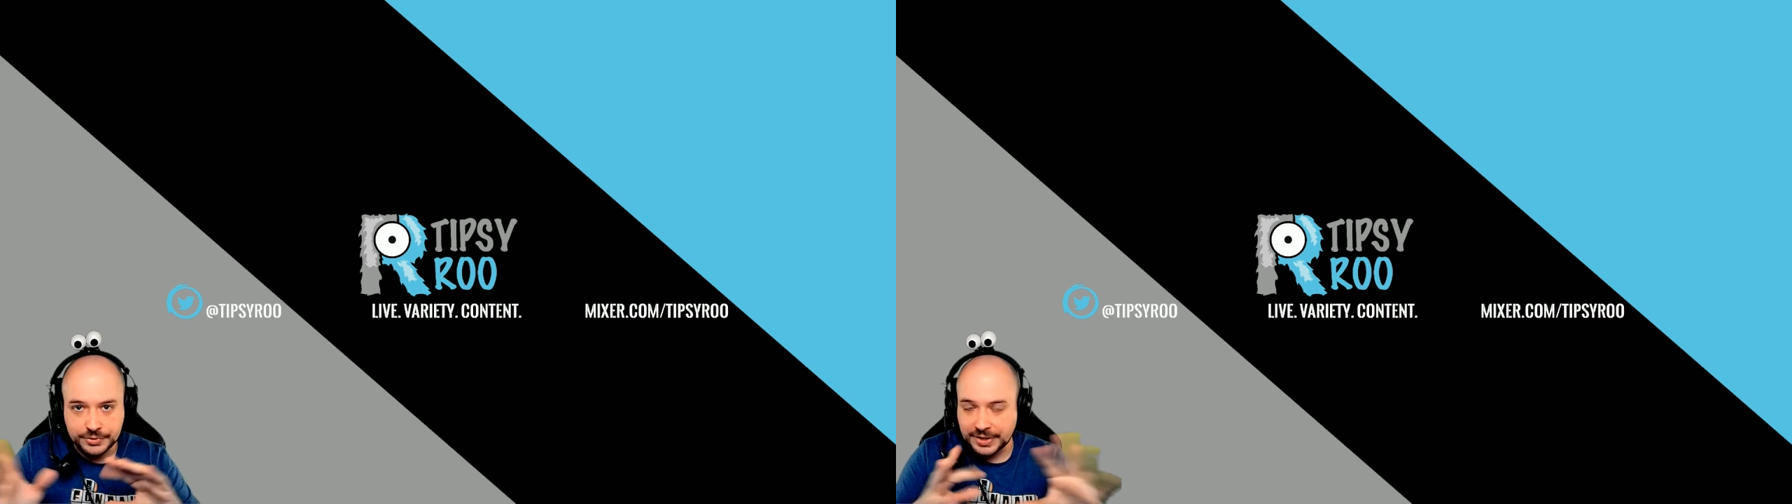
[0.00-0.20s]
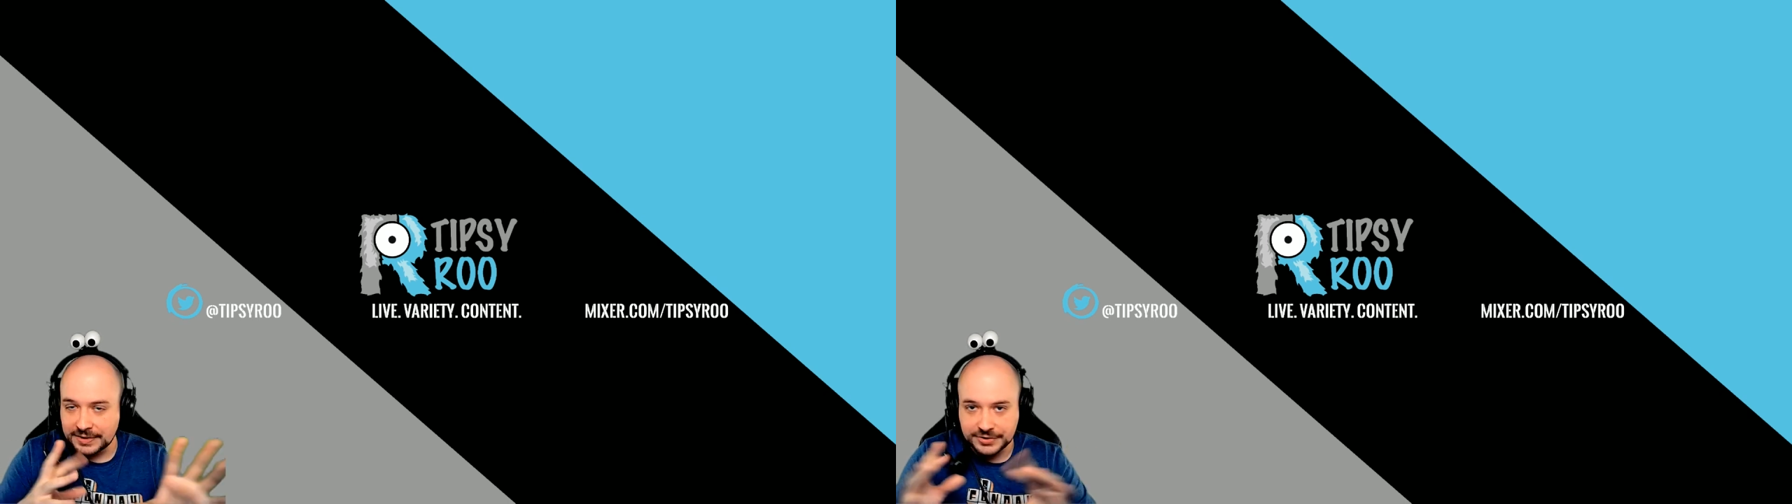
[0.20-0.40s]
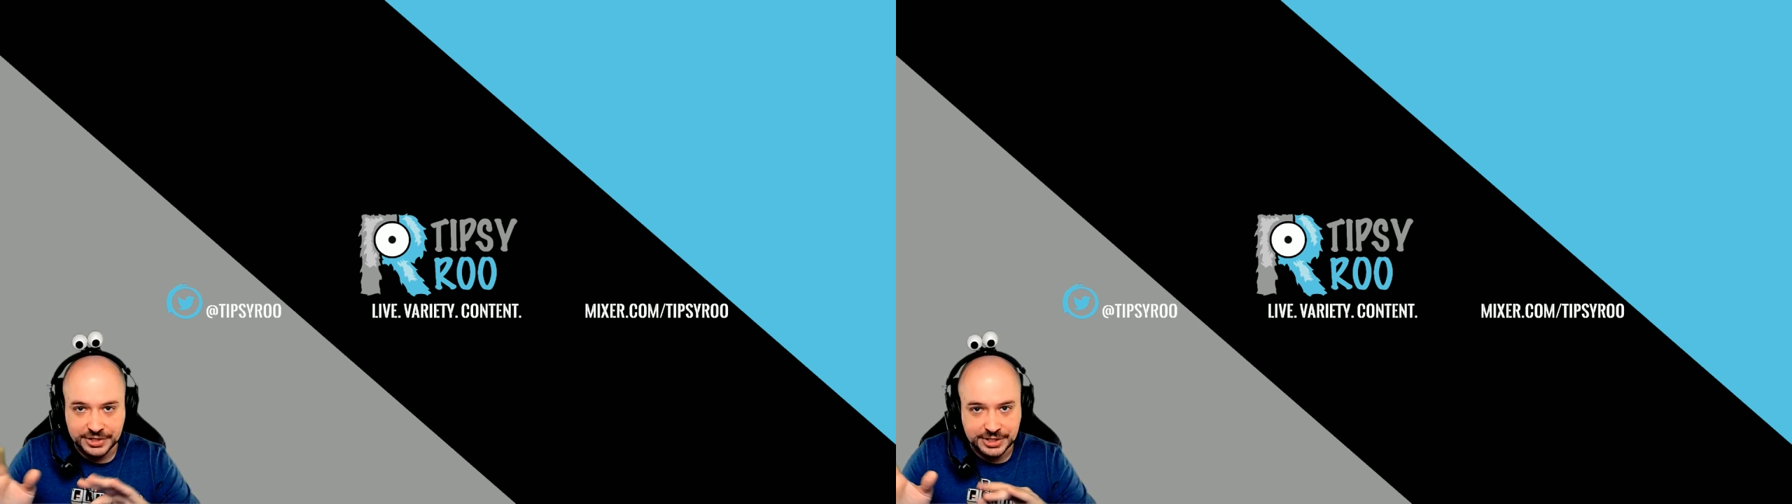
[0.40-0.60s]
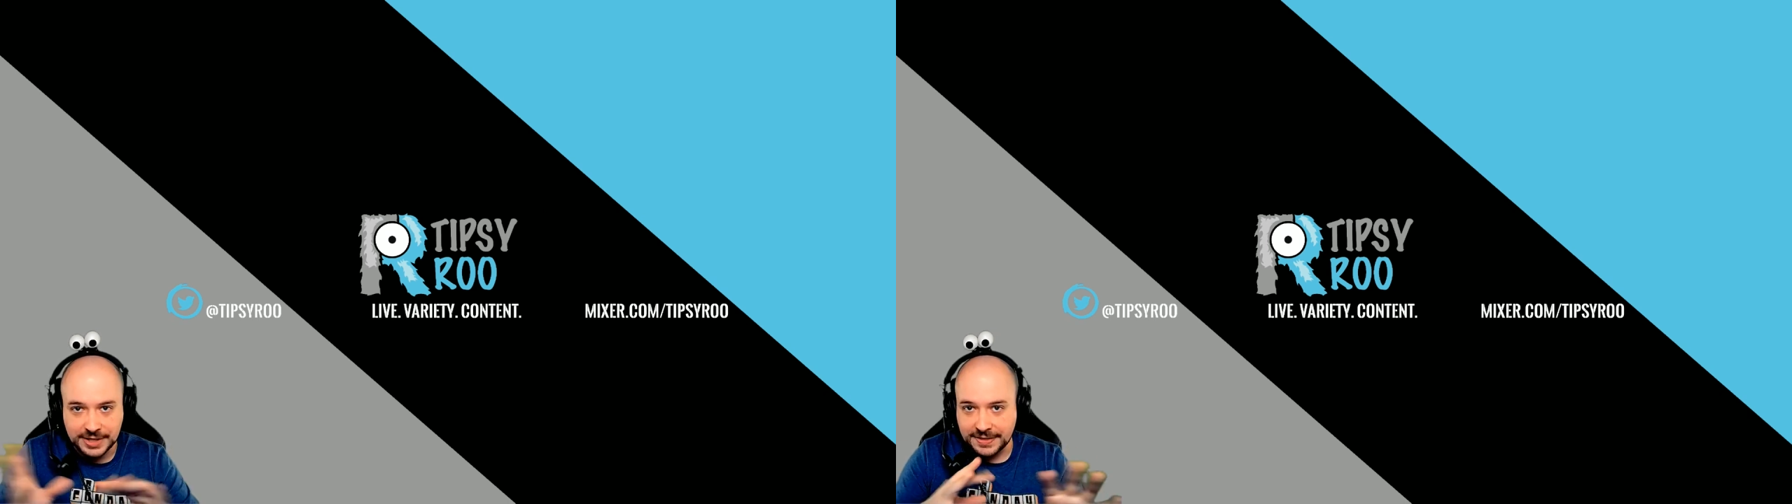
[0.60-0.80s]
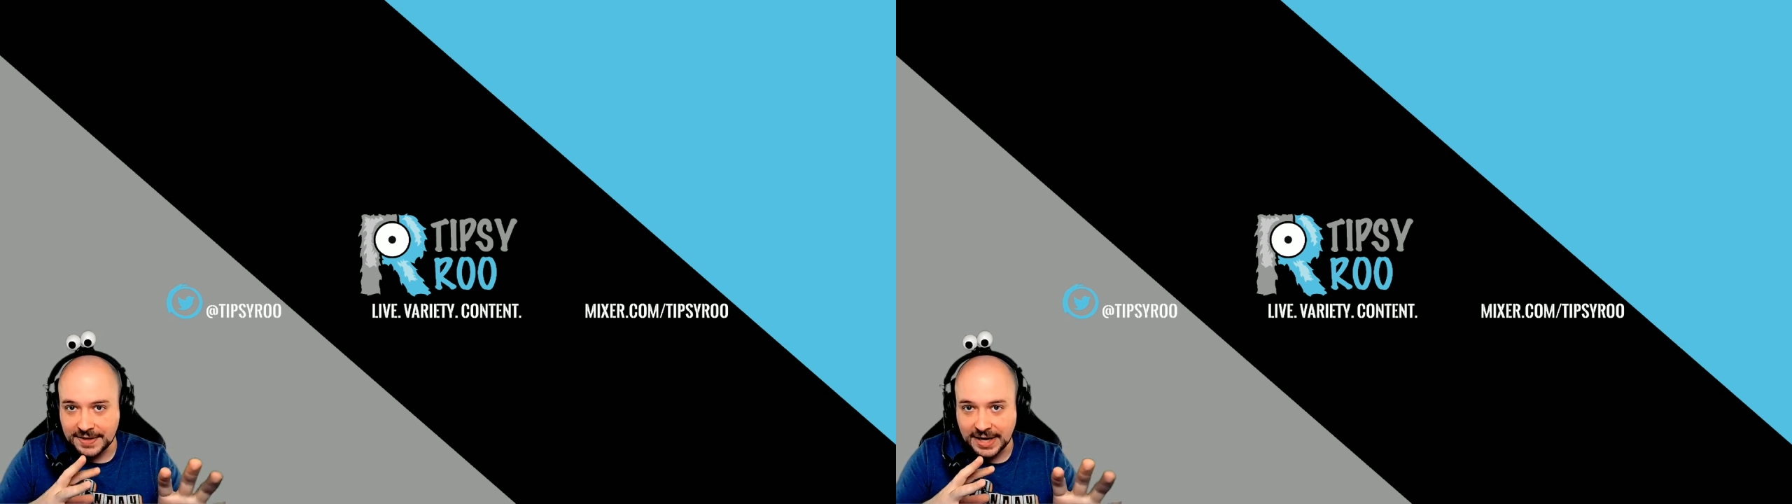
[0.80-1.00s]

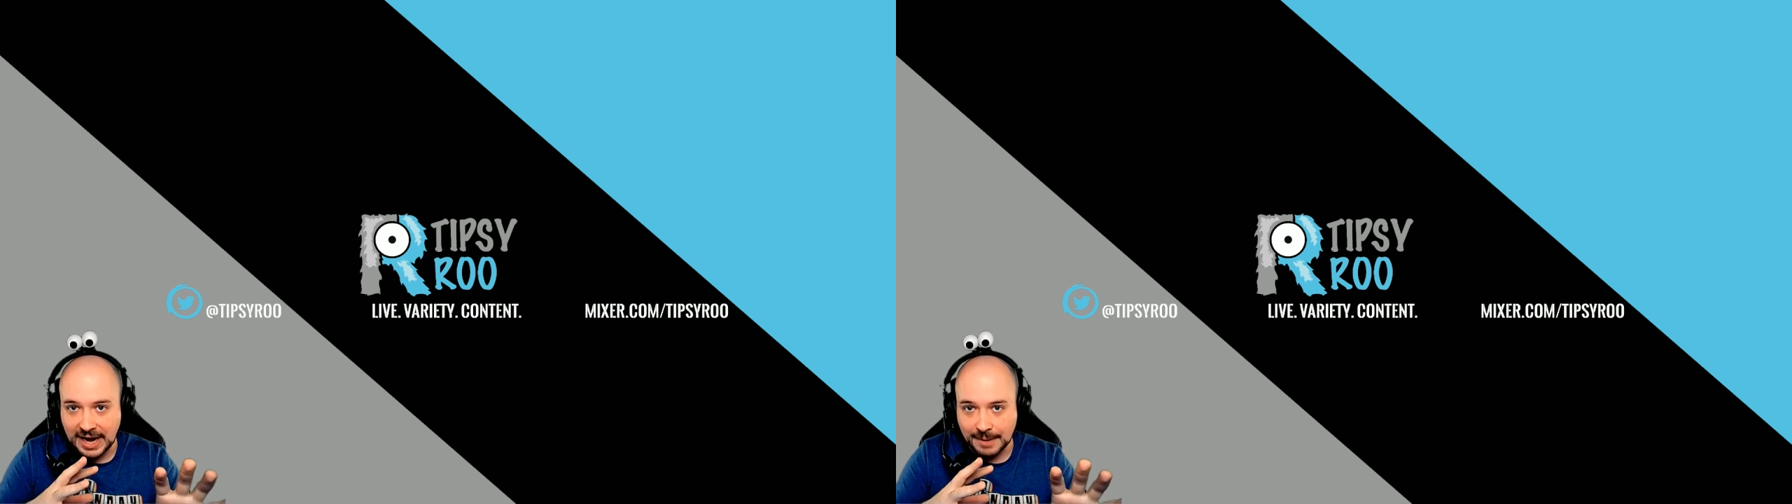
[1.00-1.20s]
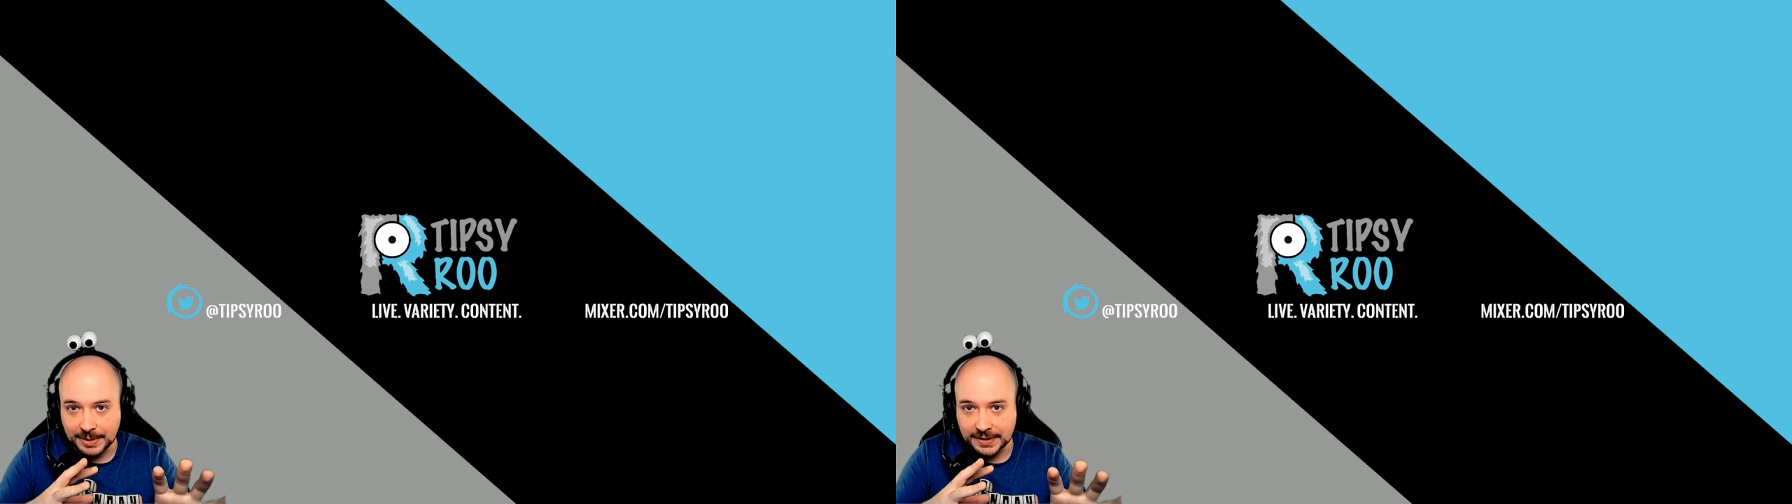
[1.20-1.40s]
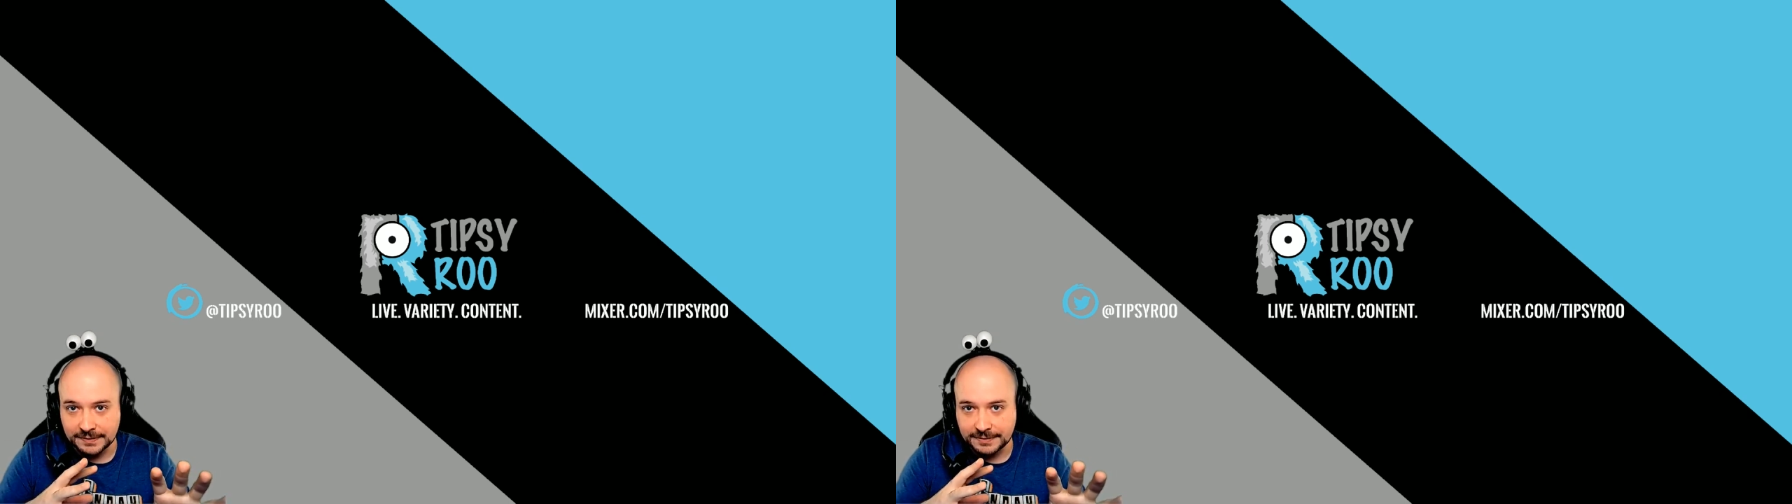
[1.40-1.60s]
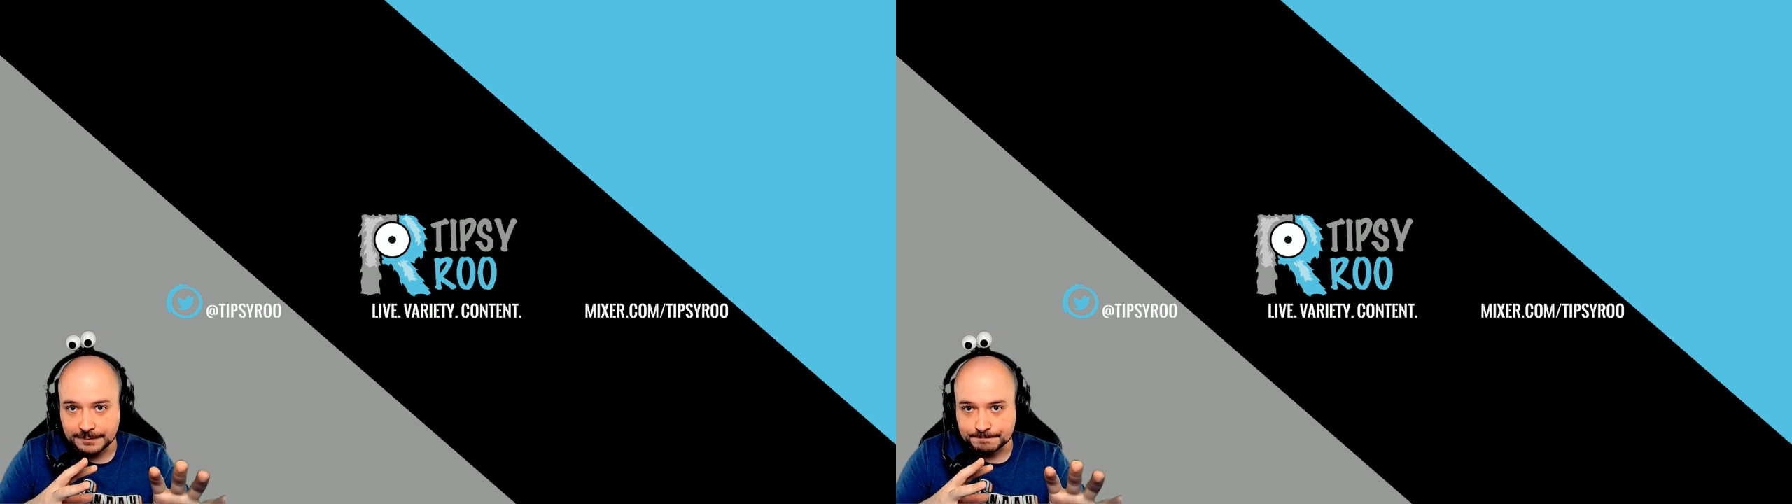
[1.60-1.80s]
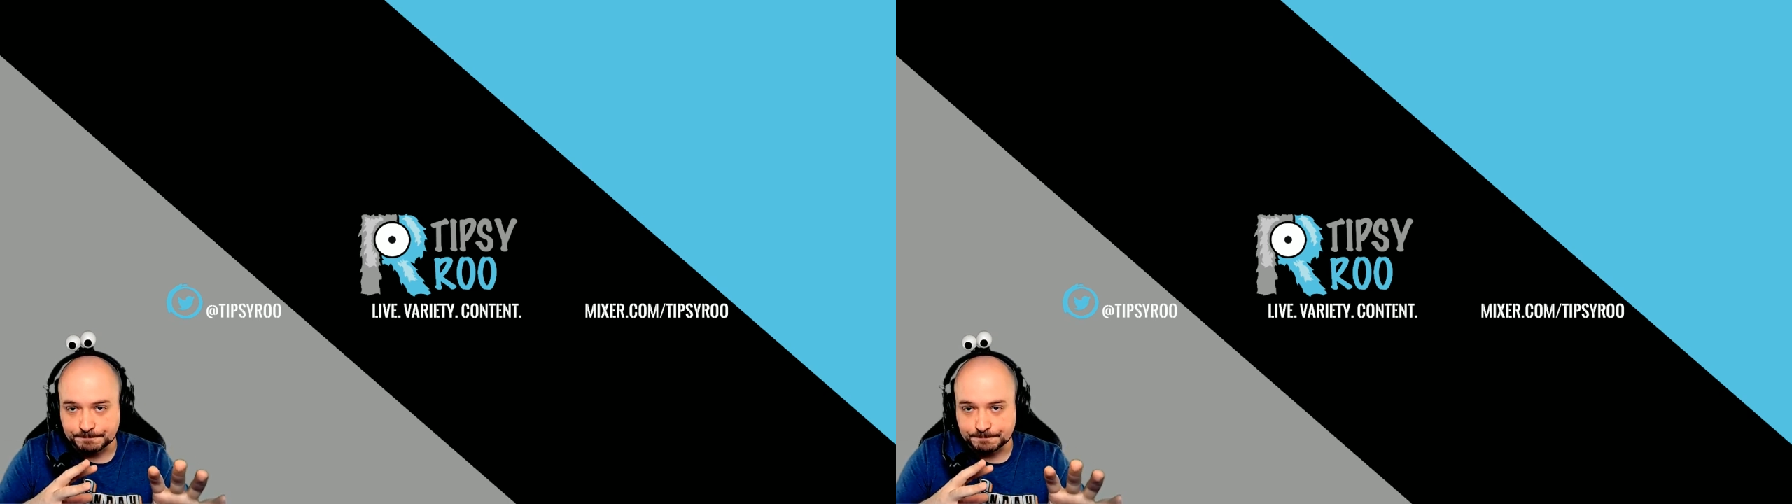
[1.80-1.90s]
transition thing that happens.